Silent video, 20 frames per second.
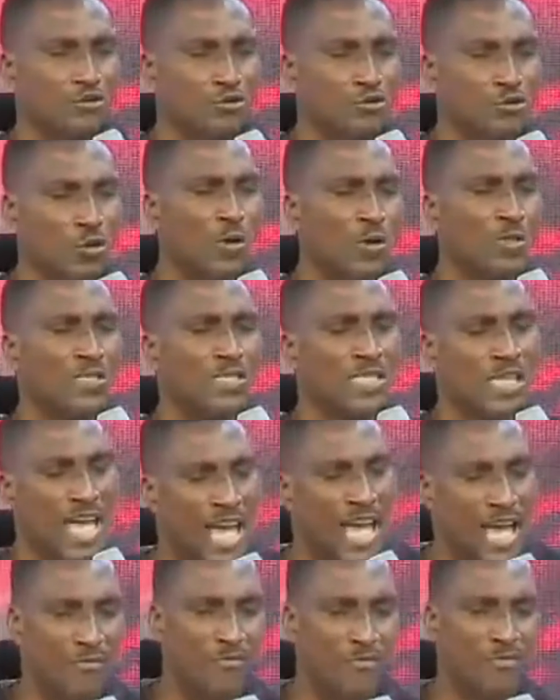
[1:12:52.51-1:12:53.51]
Don't
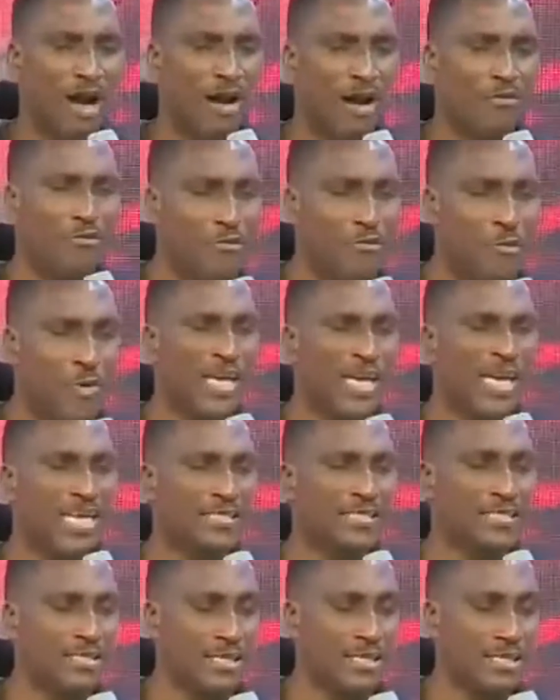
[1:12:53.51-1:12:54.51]
ever
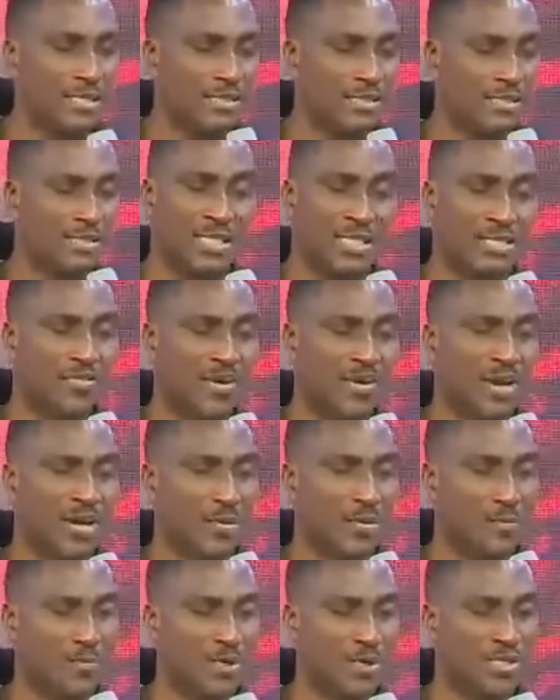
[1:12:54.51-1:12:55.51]
forget this. It's
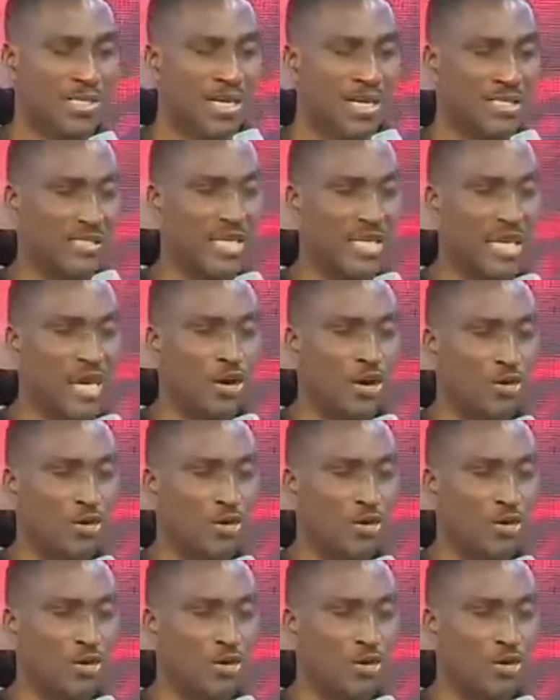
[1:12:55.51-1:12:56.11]
very important.